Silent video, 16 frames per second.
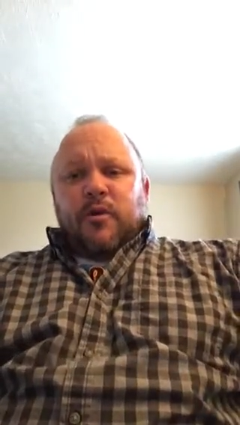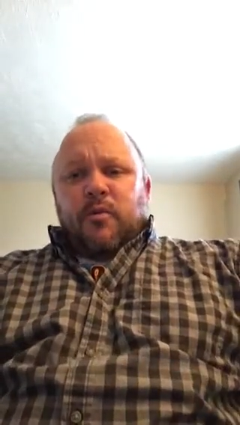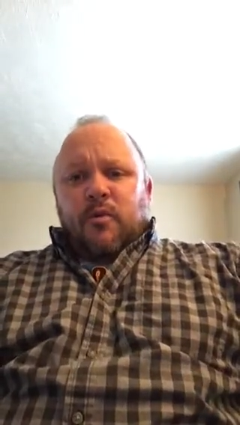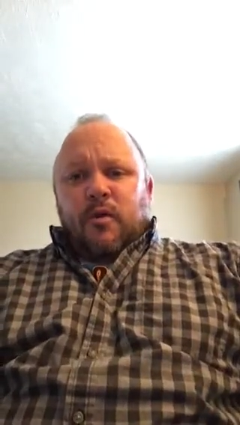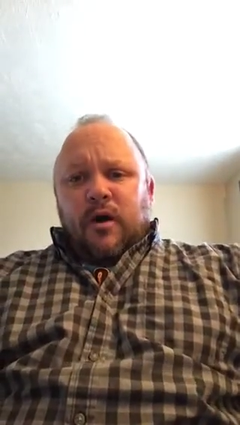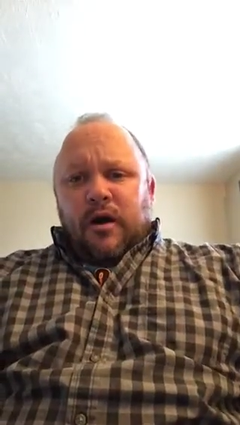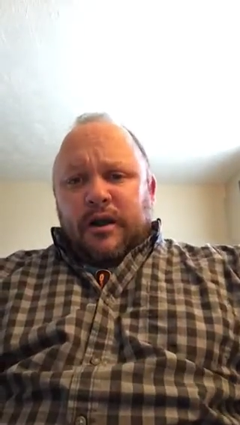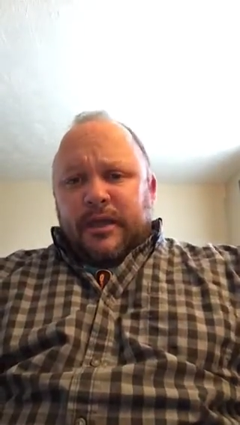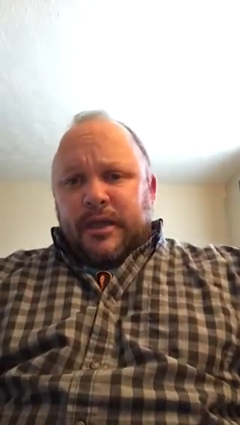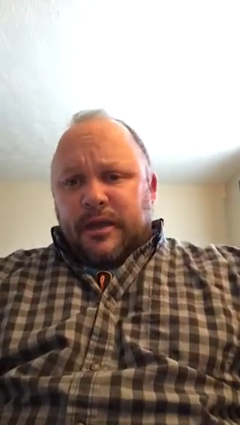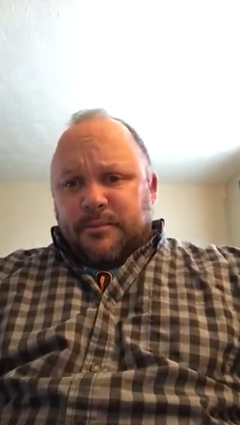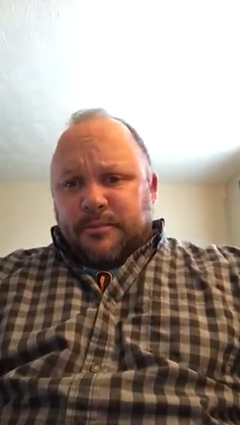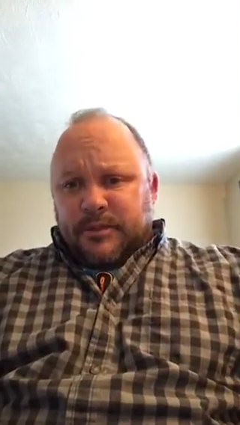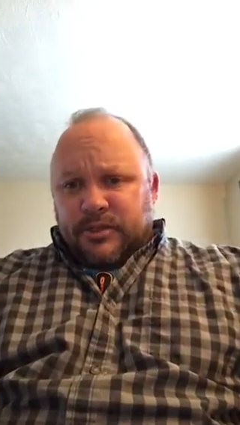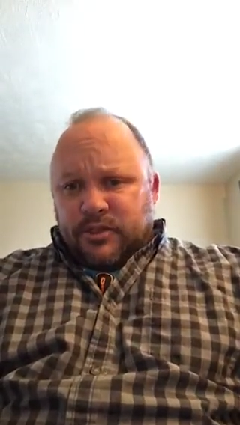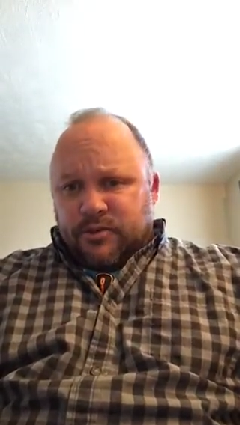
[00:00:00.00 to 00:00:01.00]
walking
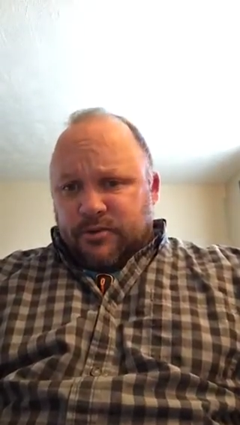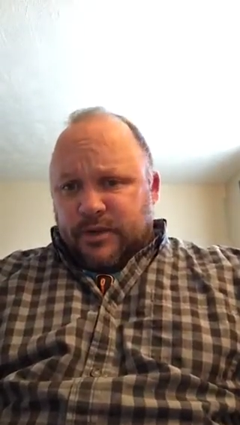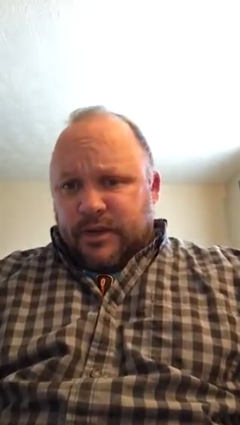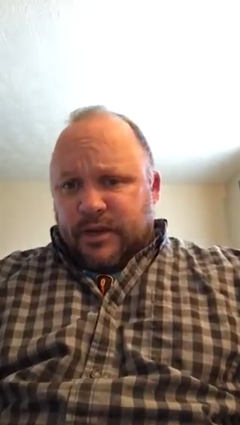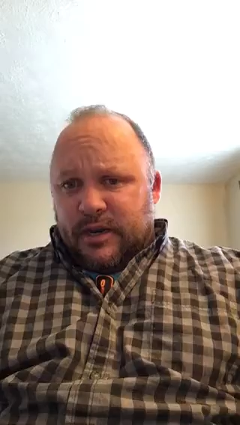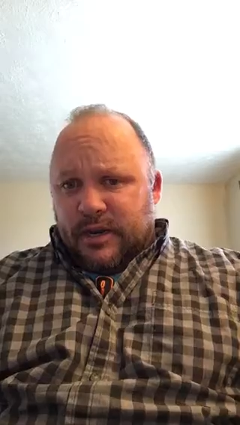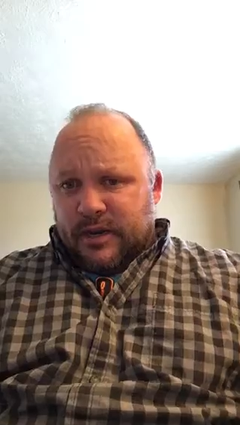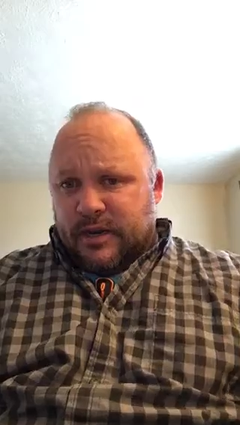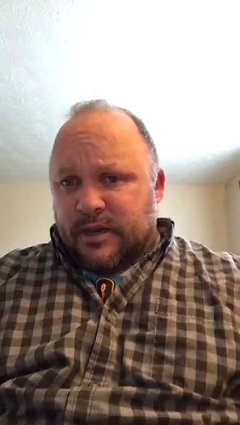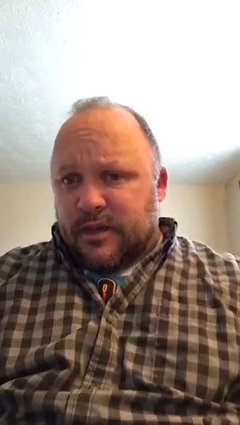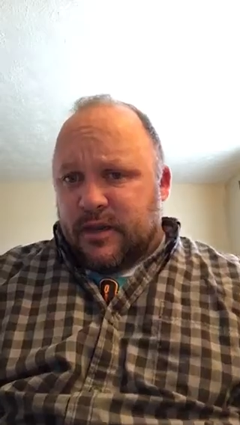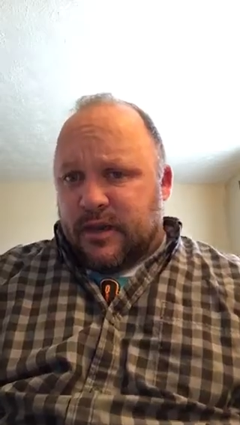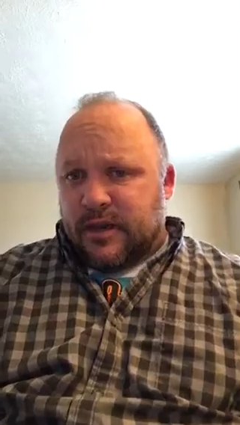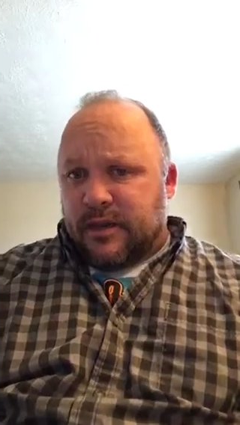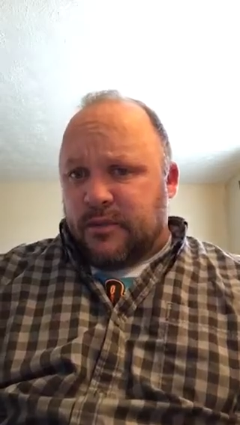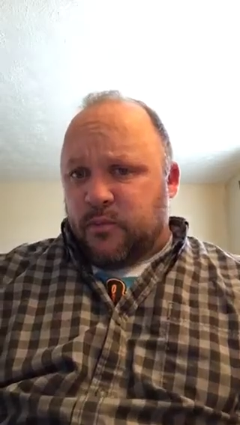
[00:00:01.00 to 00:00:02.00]
up the street,
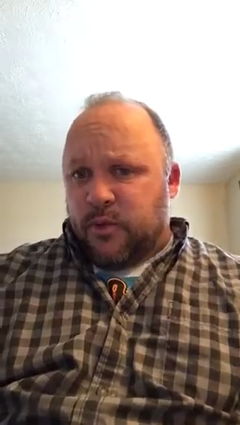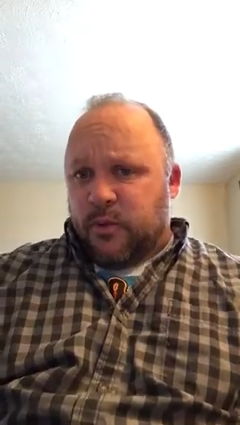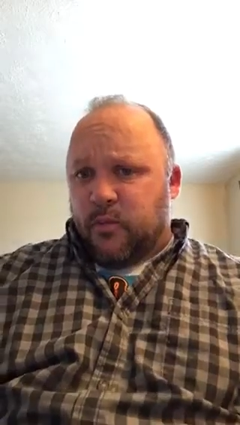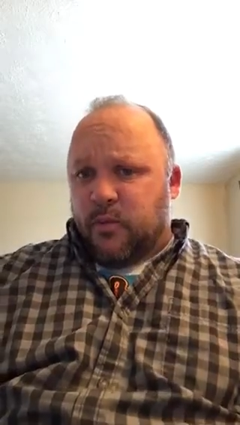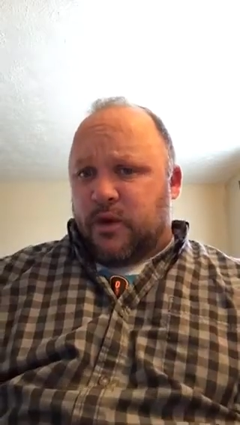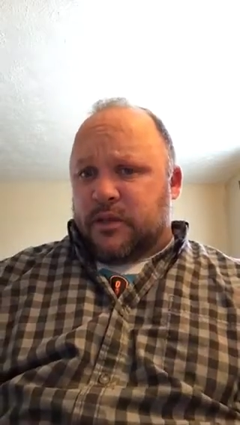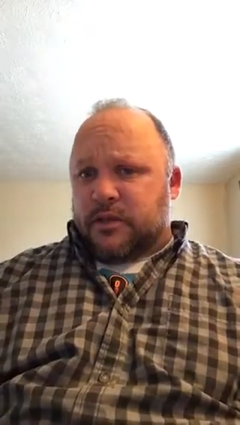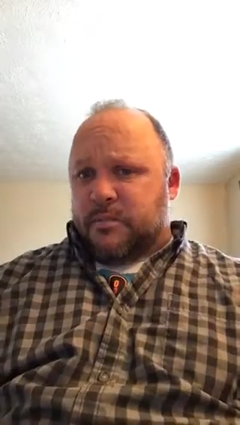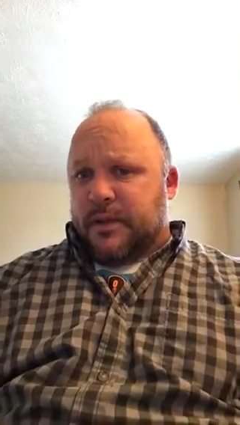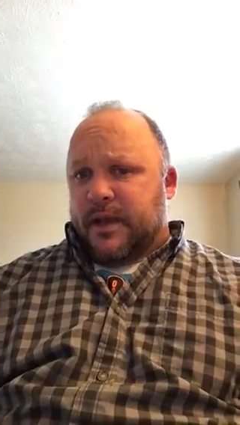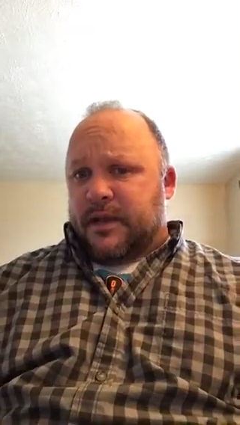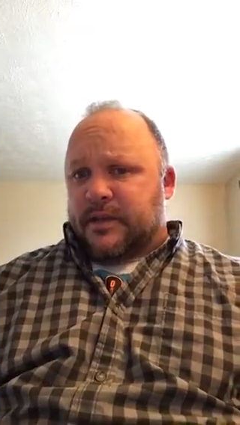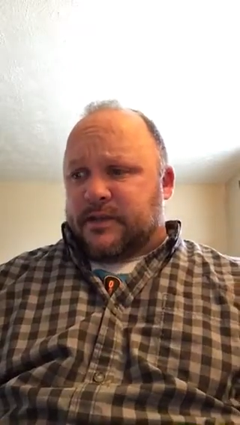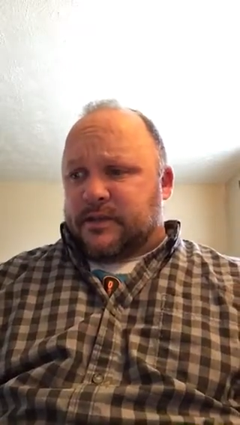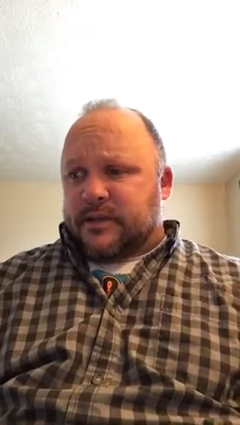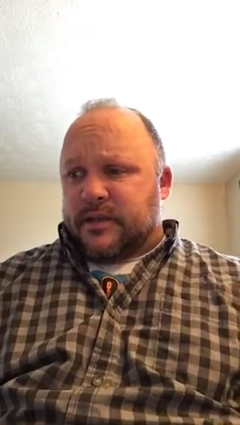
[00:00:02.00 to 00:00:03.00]
we walked
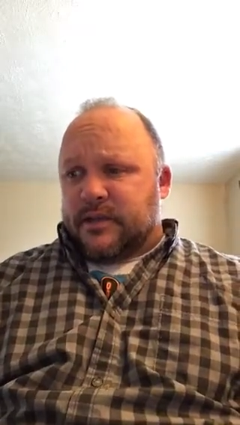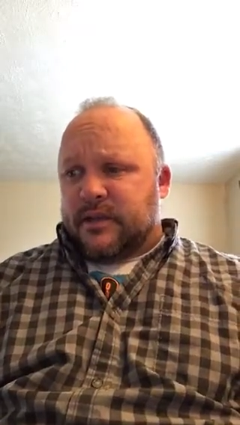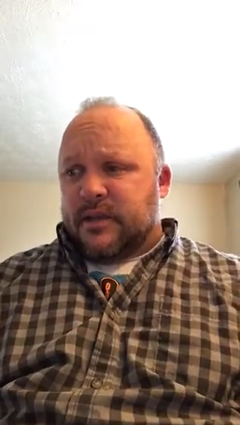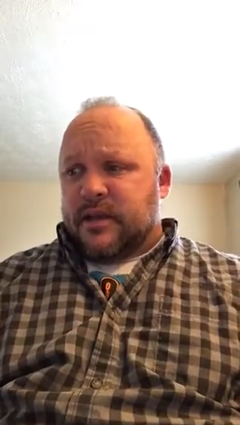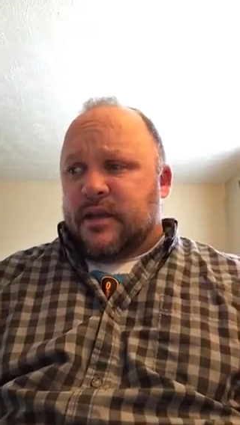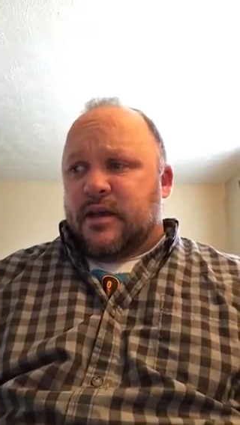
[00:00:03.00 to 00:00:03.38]
past a